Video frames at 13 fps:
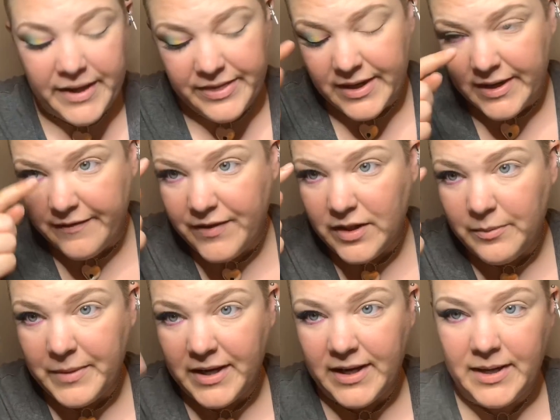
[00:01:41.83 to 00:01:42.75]
and then I fill
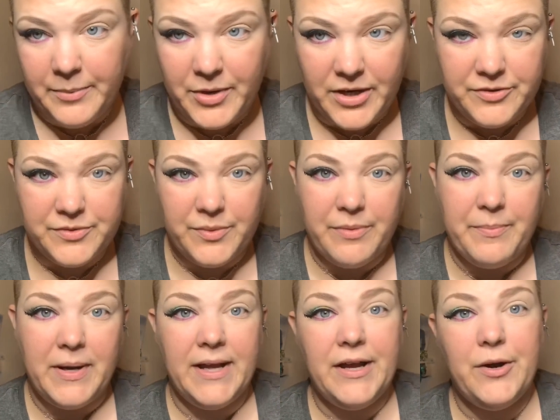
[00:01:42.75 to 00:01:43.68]
in my eyebrows with
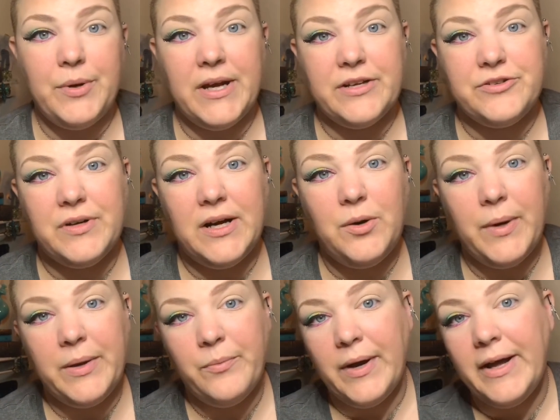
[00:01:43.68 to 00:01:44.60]
my Au Naturel
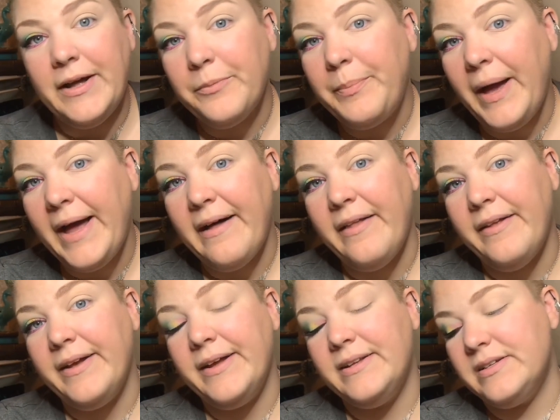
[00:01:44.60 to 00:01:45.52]
Wet n Wild
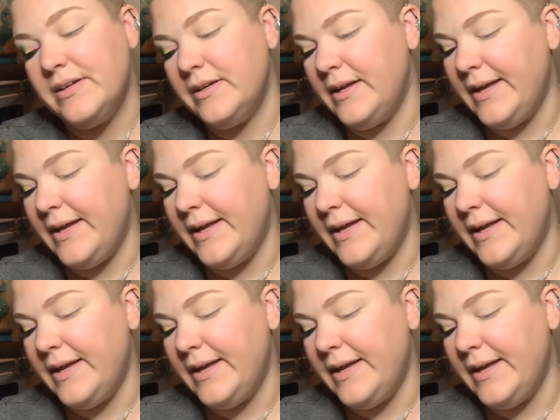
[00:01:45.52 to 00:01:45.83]
palette